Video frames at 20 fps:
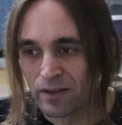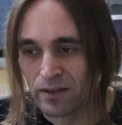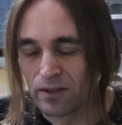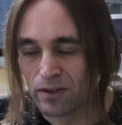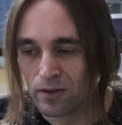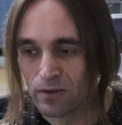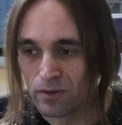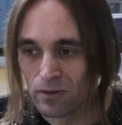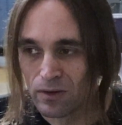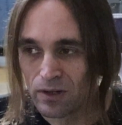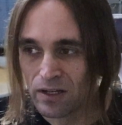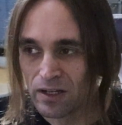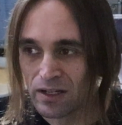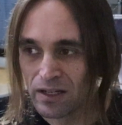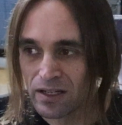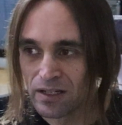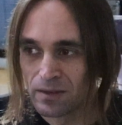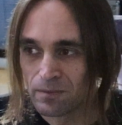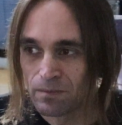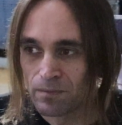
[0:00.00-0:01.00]
you
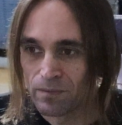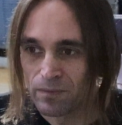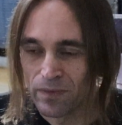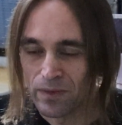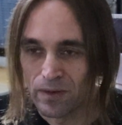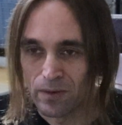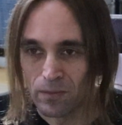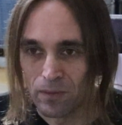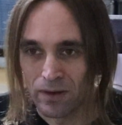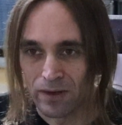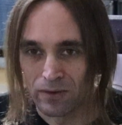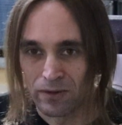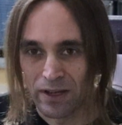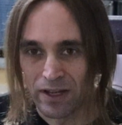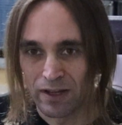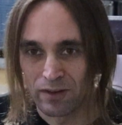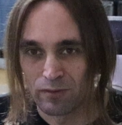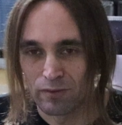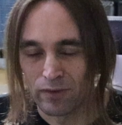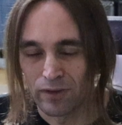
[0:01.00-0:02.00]
you
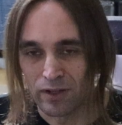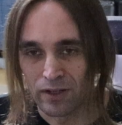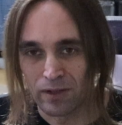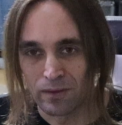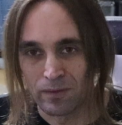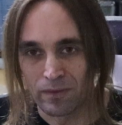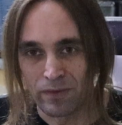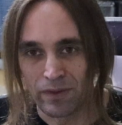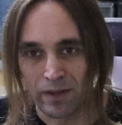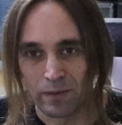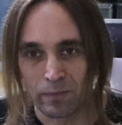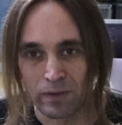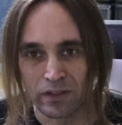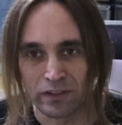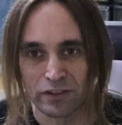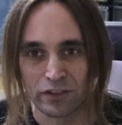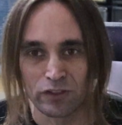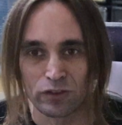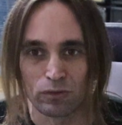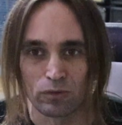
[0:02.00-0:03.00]
have the
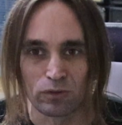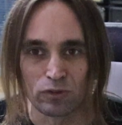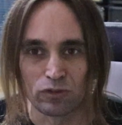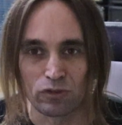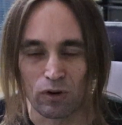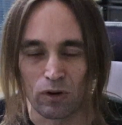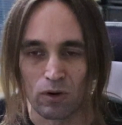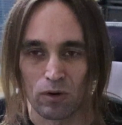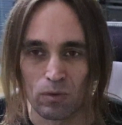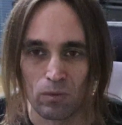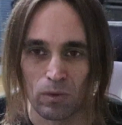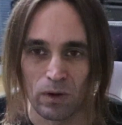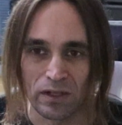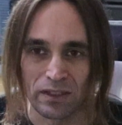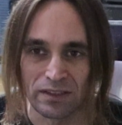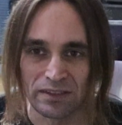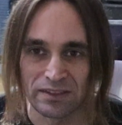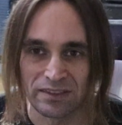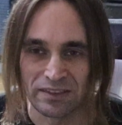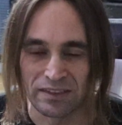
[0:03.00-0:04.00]
ability to control what
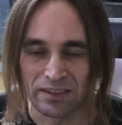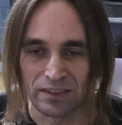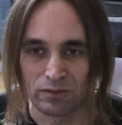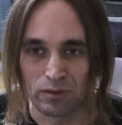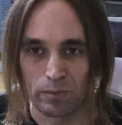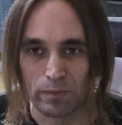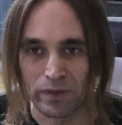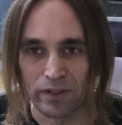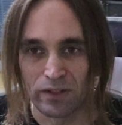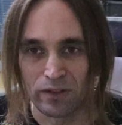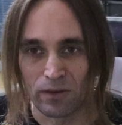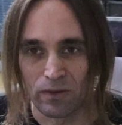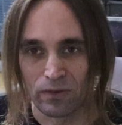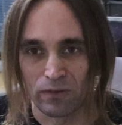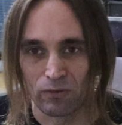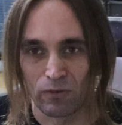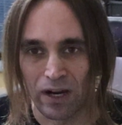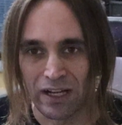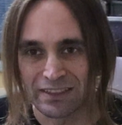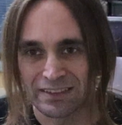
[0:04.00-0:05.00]
is repeated on
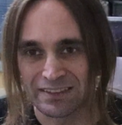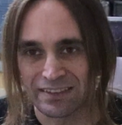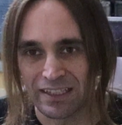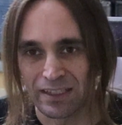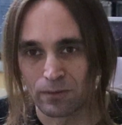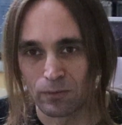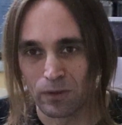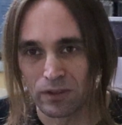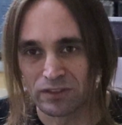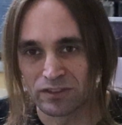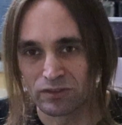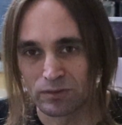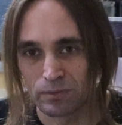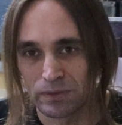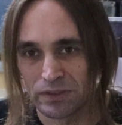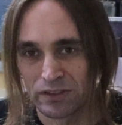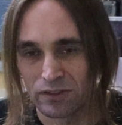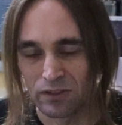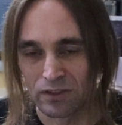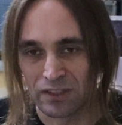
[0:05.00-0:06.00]
the right side and what is
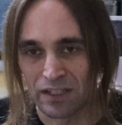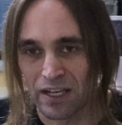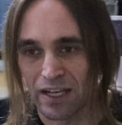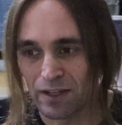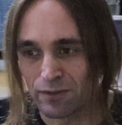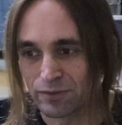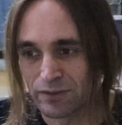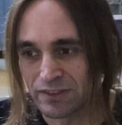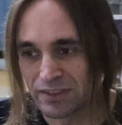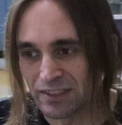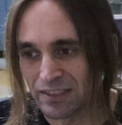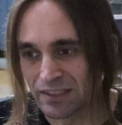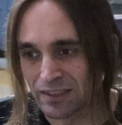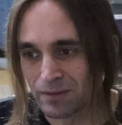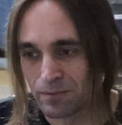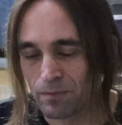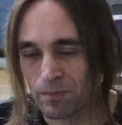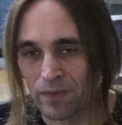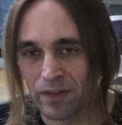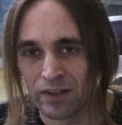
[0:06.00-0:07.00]
repeated on the left side.
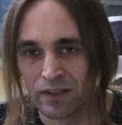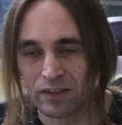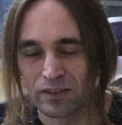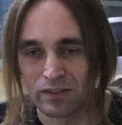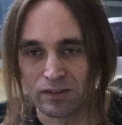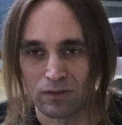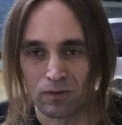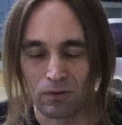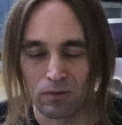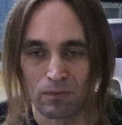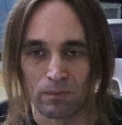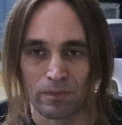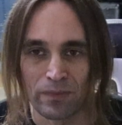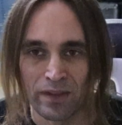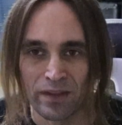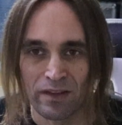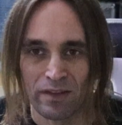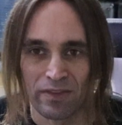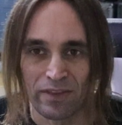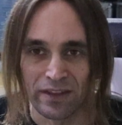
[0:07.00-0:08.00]
So
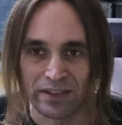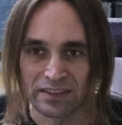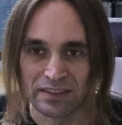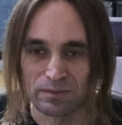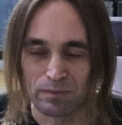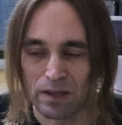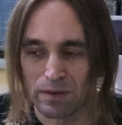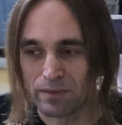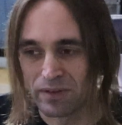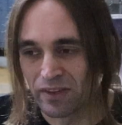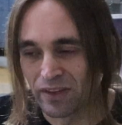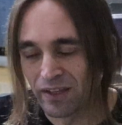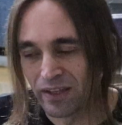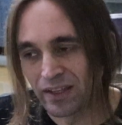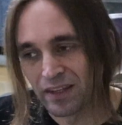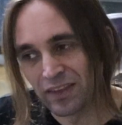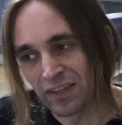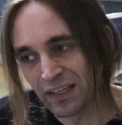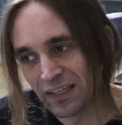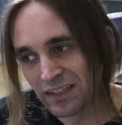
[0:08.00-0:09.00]
that is maybe the
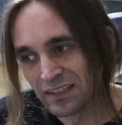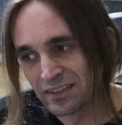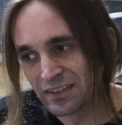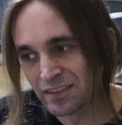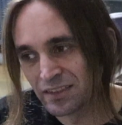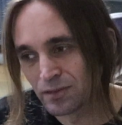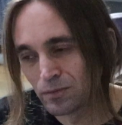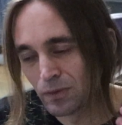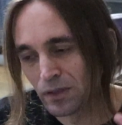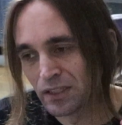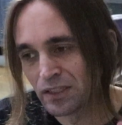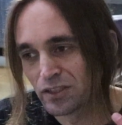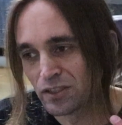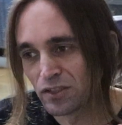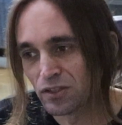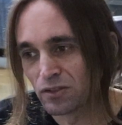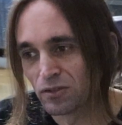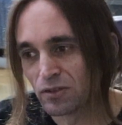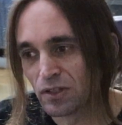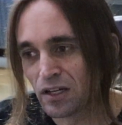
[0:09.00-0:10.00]
easiest way
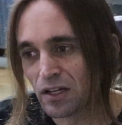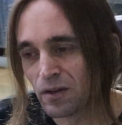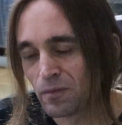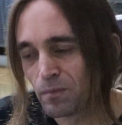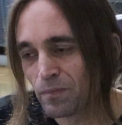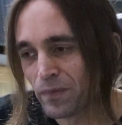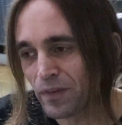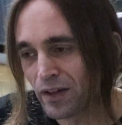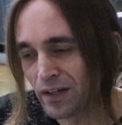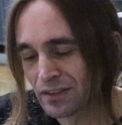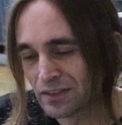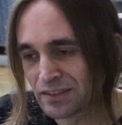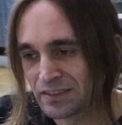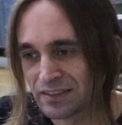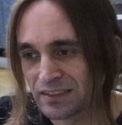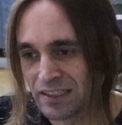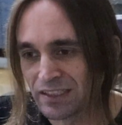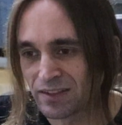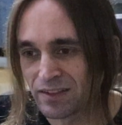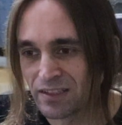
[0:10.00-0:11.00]
to
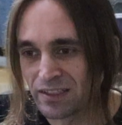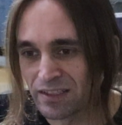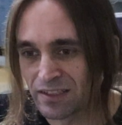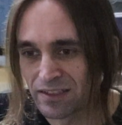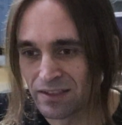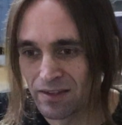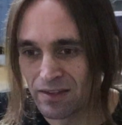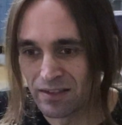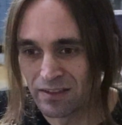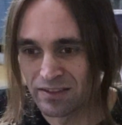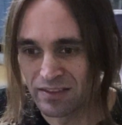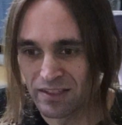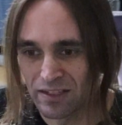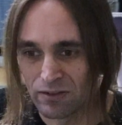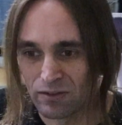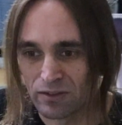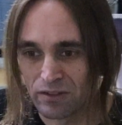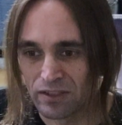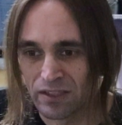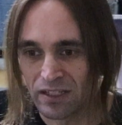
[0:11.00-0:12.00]
understand the
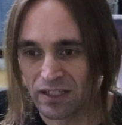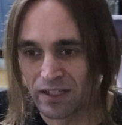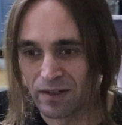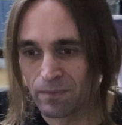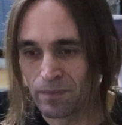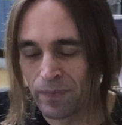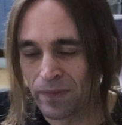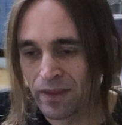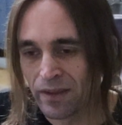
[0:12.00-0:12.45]
stereo delay.